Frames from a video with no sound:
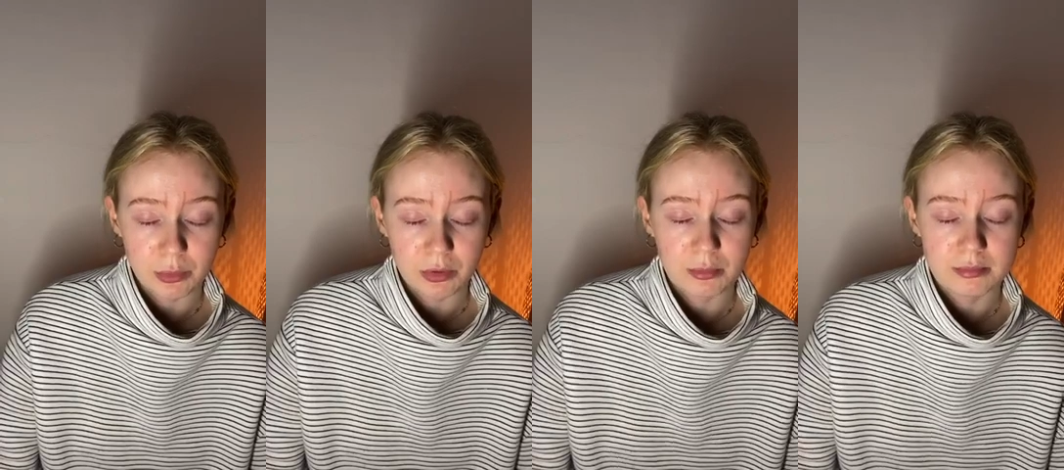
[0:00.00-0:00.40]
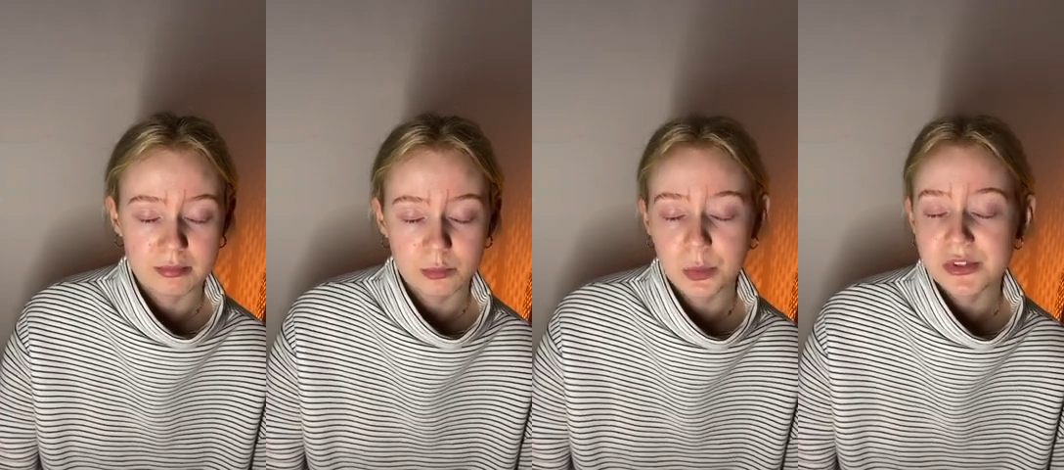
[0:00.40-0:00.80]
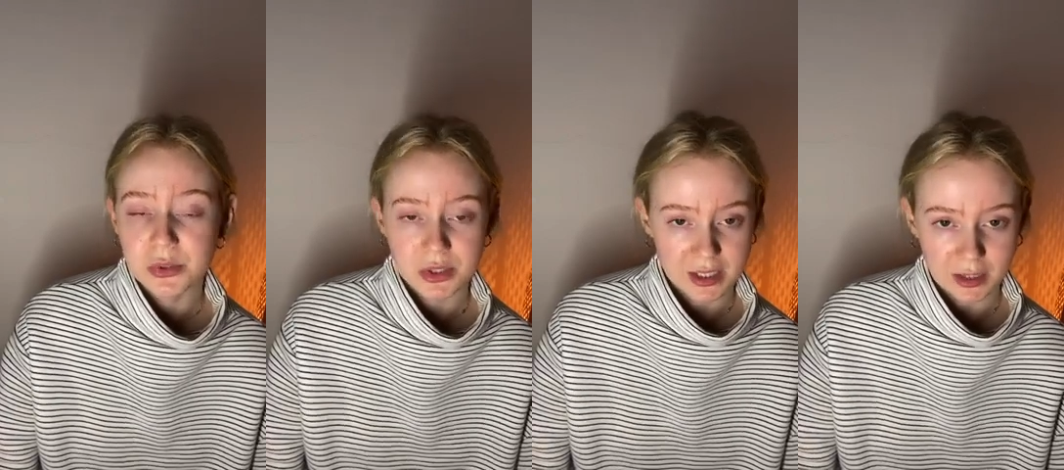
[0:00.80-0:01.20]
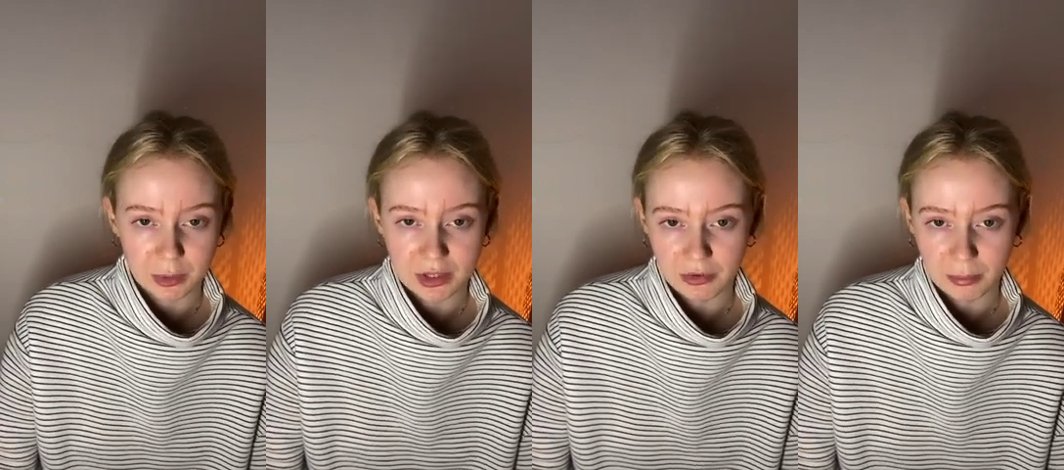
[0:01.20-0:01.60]
we'll sort it out
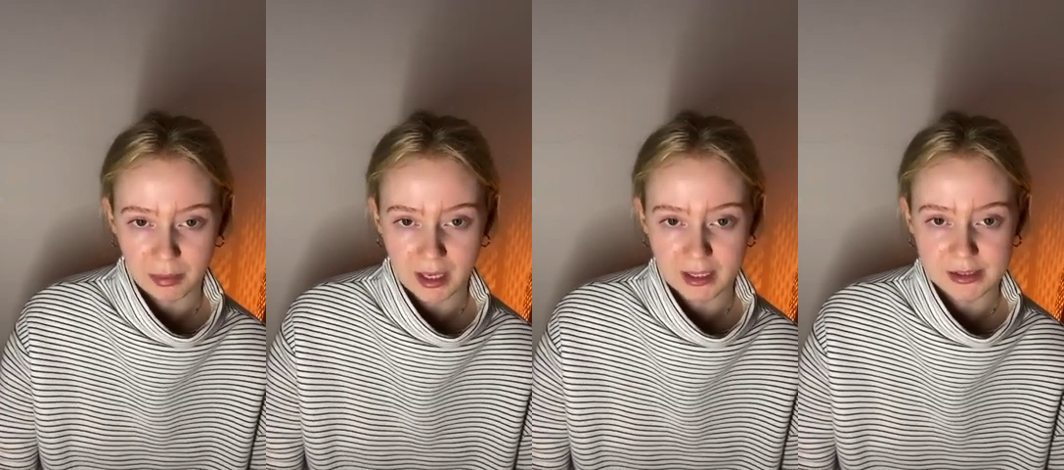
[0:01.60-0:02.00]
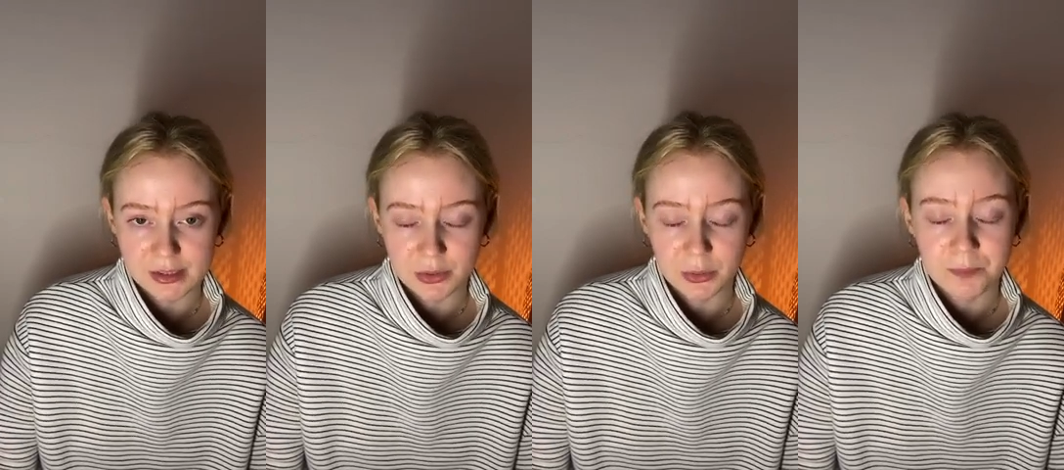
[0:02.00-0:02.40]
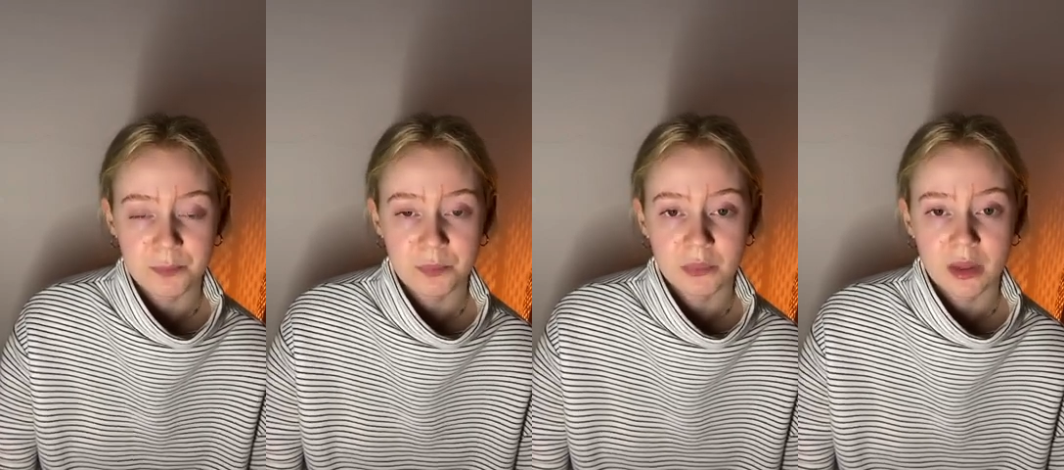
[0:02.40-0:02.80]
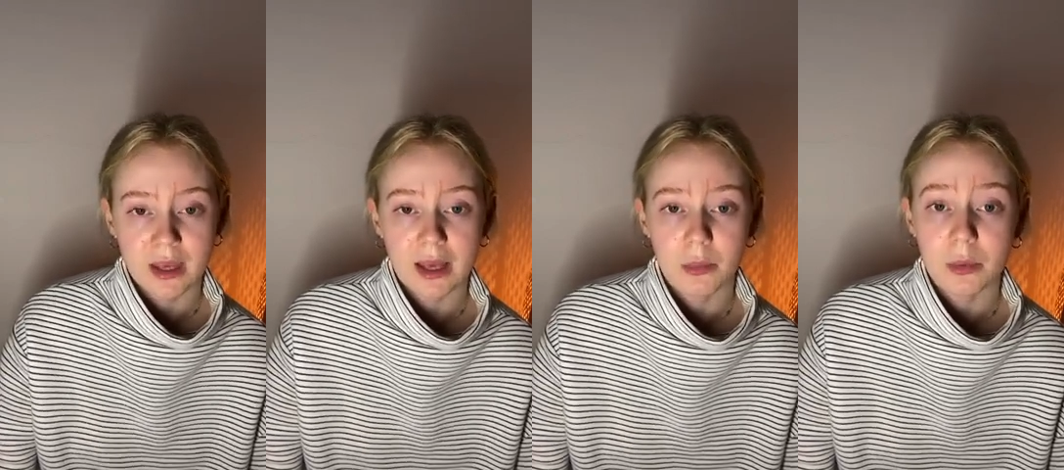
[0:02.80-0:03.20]
when you come back. So
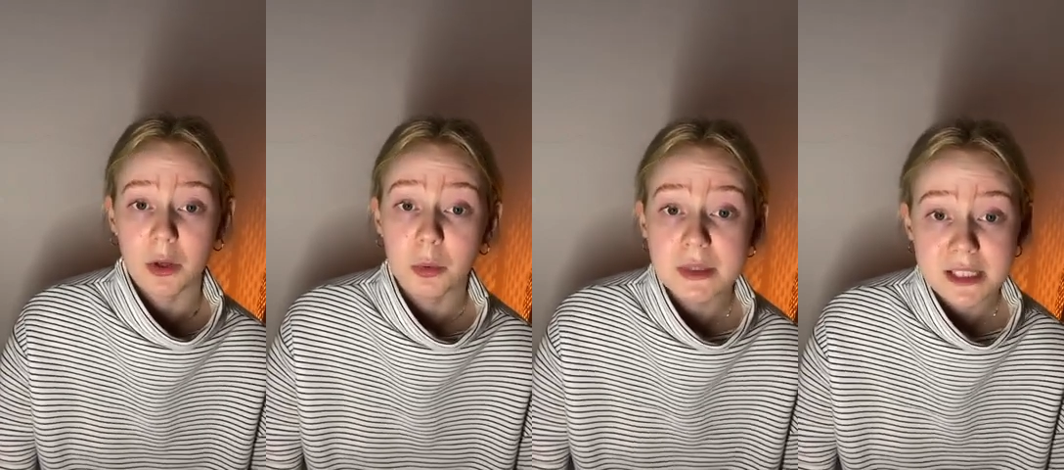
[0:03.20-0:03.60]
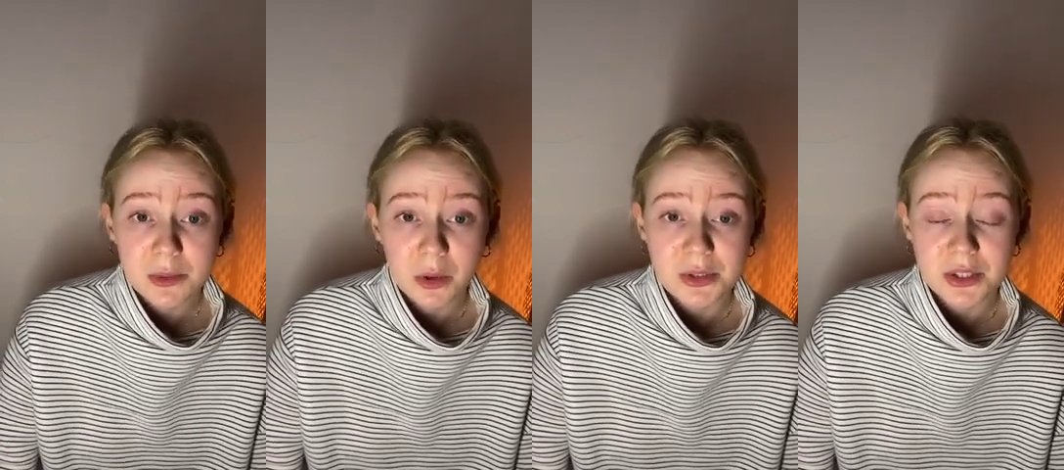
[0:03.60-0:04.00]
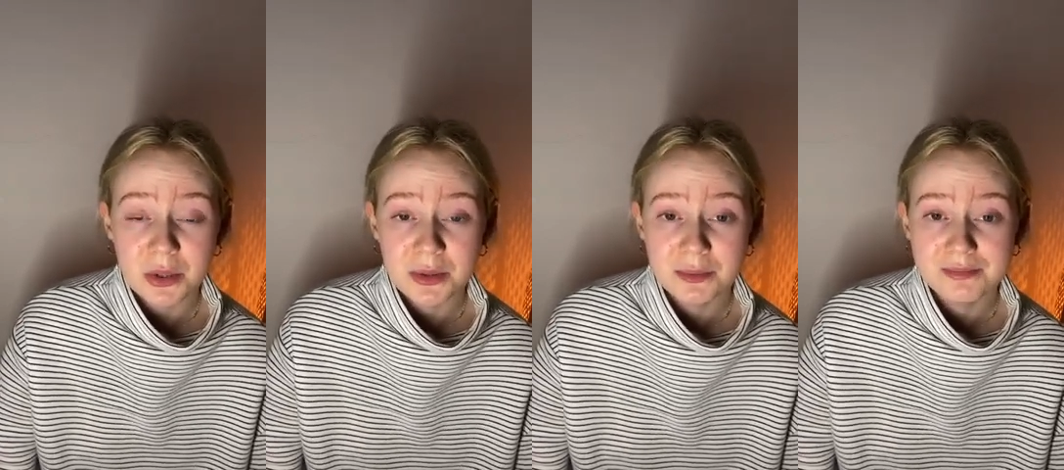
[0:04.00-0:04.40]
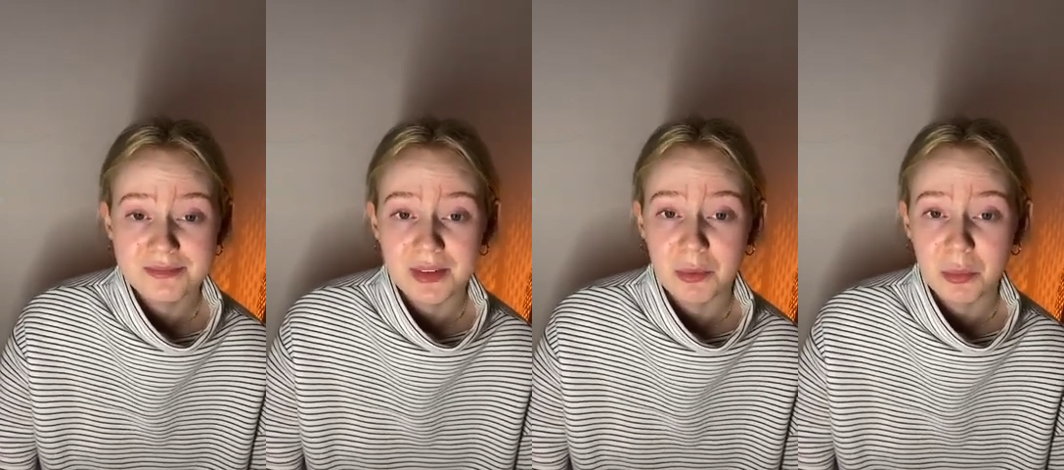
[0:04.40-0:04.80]
we hope to see you all soon,
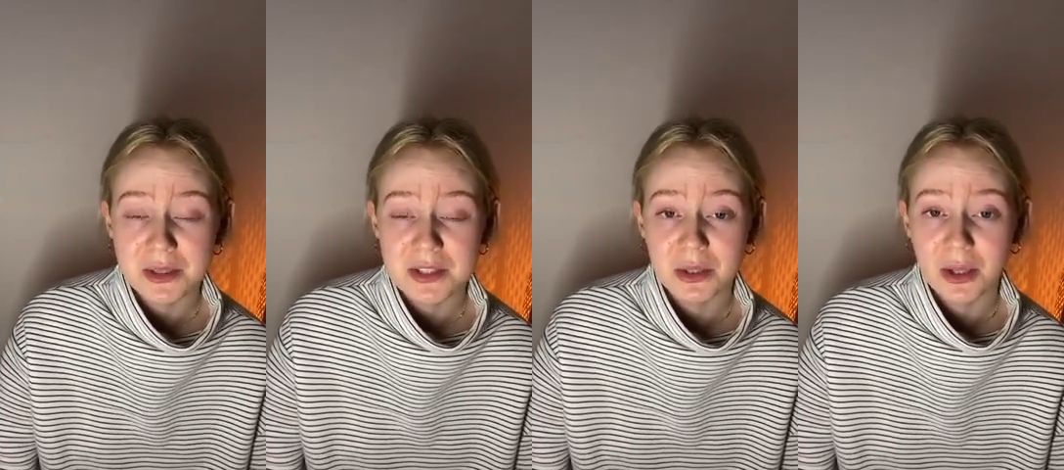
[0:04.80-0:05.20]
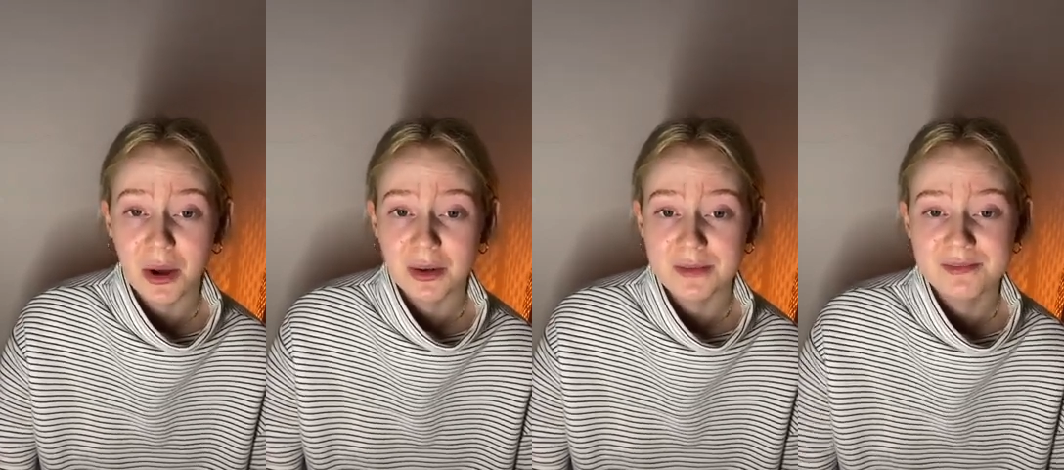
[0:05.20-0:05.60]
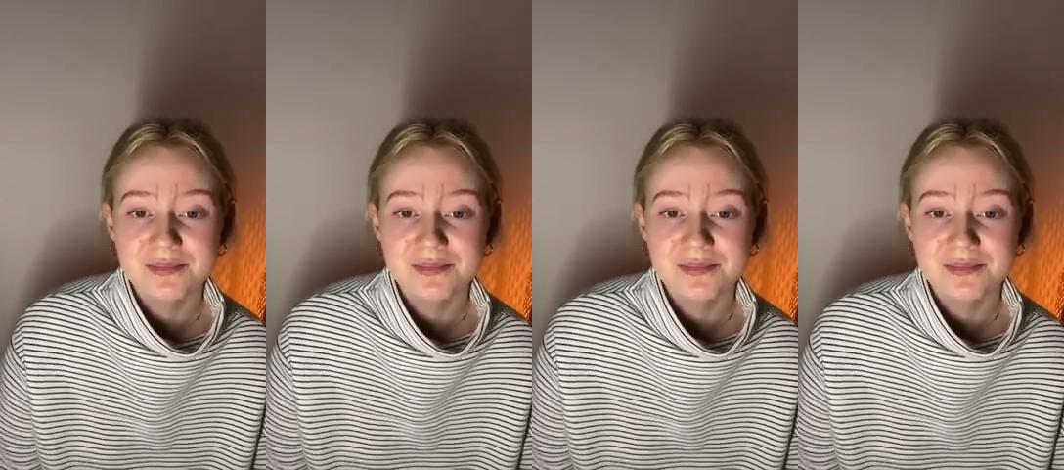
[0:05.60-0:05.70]
and it won't be too long.